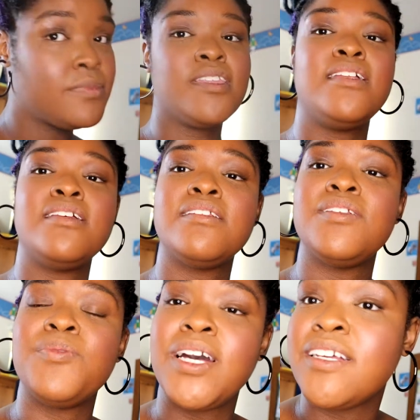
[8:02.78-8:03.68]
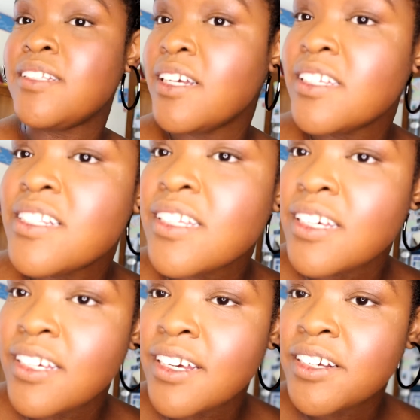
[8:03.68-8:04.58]
And this is why I say
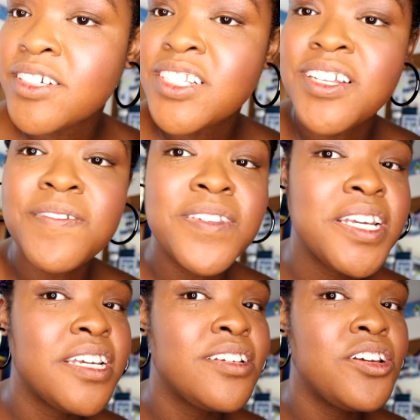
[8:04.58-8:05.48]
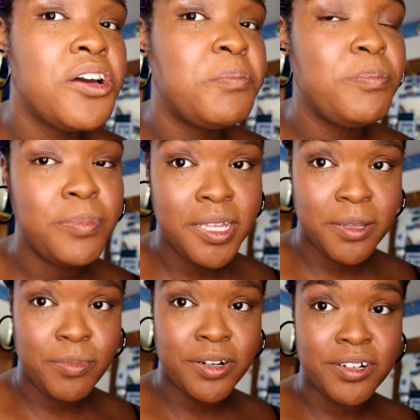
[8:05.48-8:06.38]
skincare is definitely a
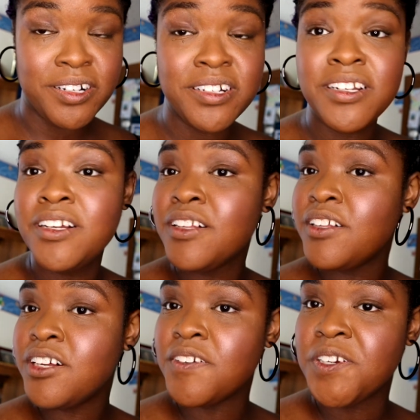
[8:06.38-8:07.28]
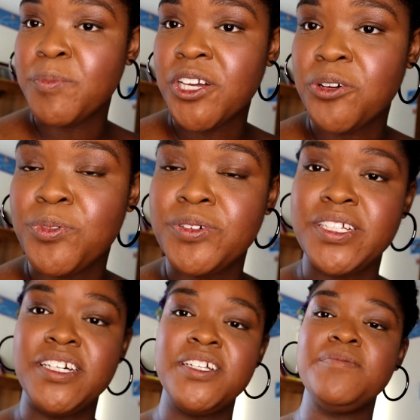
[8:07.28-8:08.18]
big part of your makeup
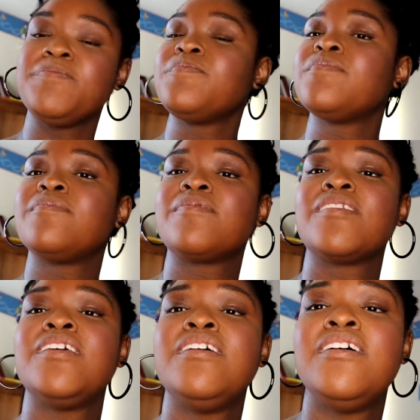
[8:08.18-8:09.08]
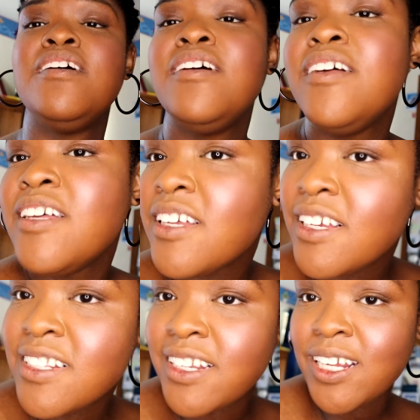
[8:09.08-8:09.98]
routine.
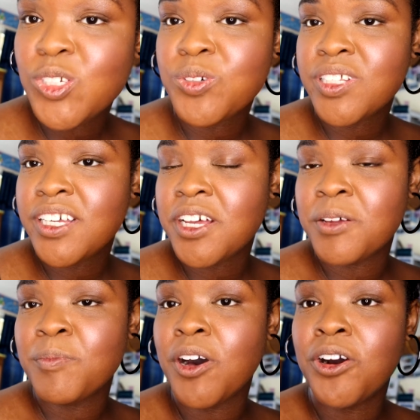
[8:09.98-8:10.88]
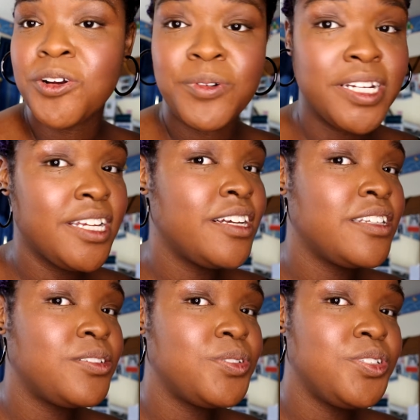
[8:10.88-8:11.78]
Because naturally, I'm already a
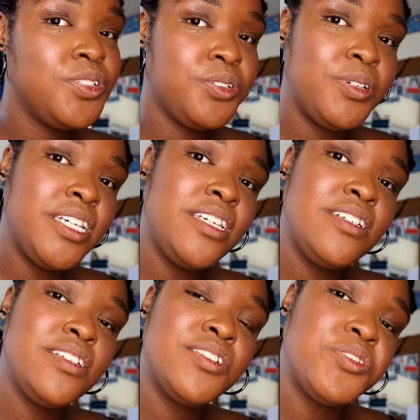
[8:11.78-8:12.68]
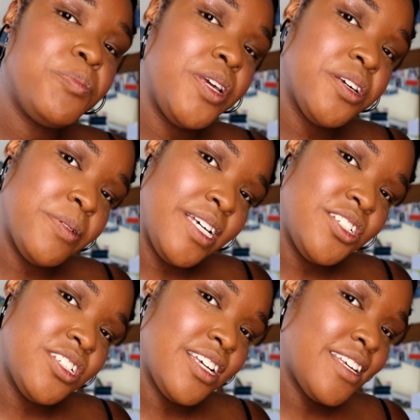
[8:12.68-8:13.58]
little dewy, so the makeup kind of
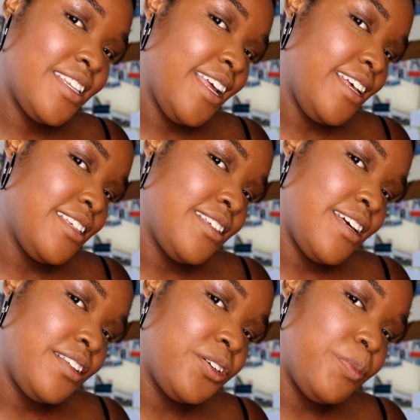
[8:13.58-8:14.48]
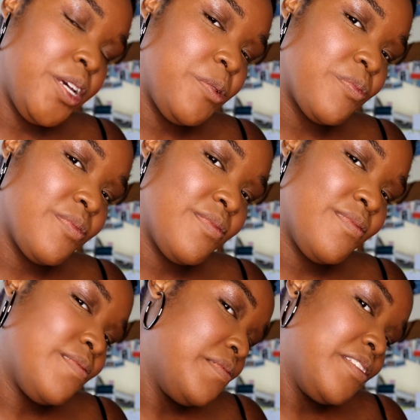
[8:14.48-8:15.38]
just like enhances that a little bit.
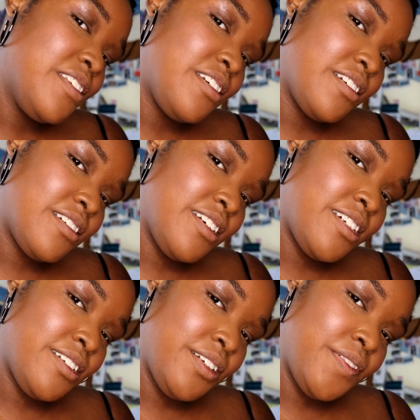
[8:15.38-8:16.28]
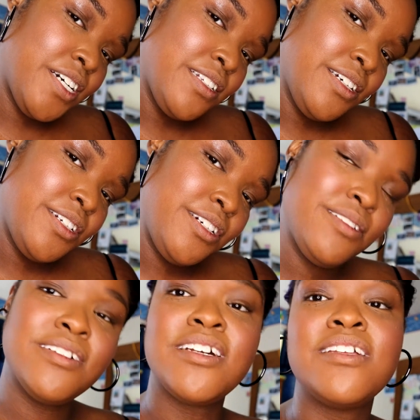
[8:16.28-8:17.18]
Ugh, God, I love highlighter.
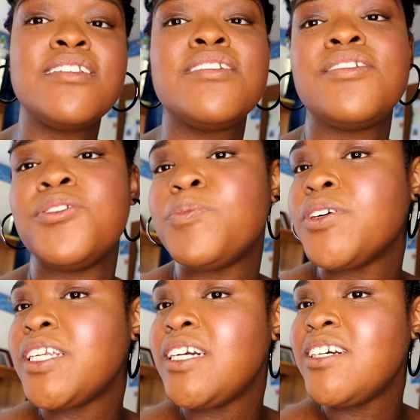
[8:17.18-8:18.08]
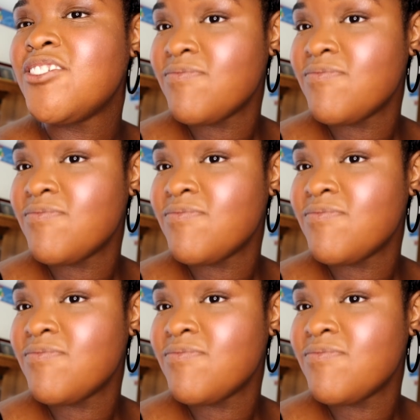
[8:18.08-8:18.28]
It's so pretty.